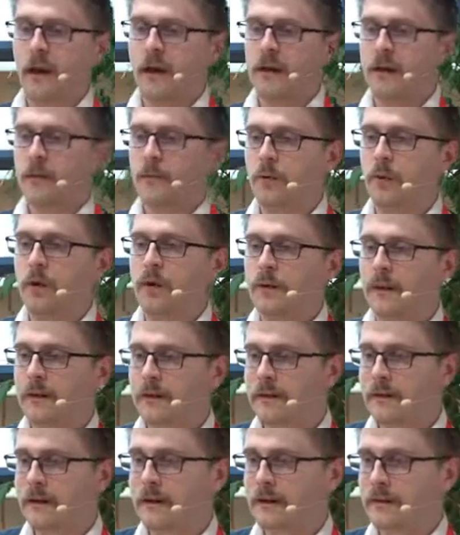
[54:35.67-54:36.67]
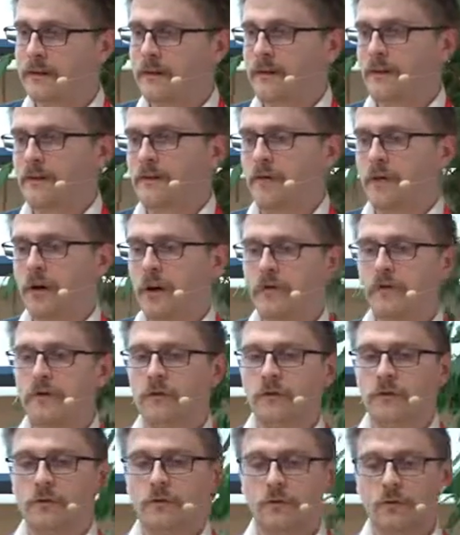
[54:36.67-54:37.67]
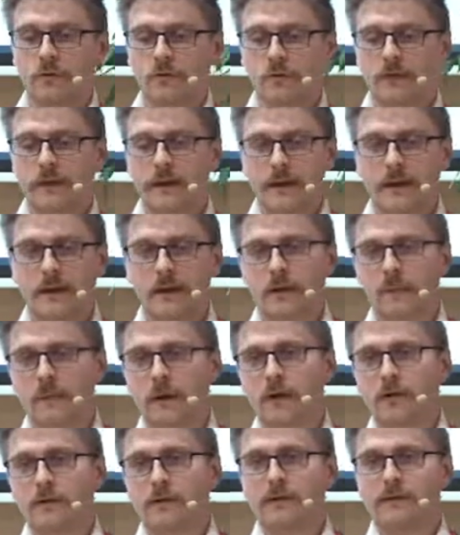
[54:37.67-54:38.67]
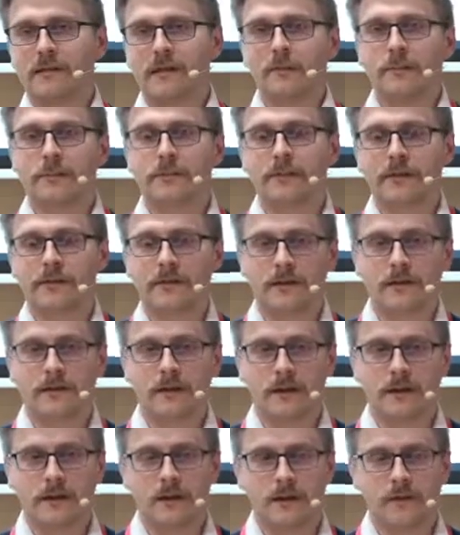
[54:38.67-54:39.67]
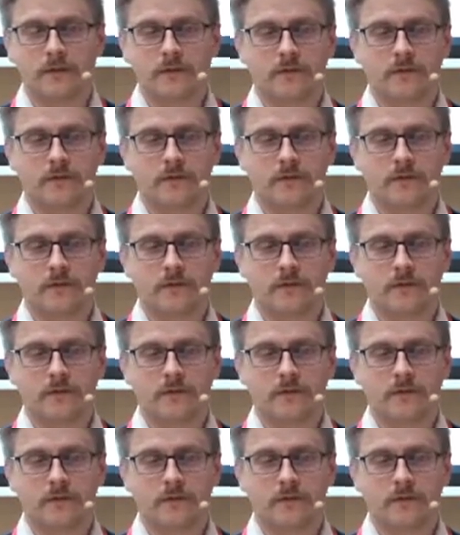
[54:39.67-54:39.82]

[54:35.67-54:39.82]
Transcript: important things is you have to think about simplicity.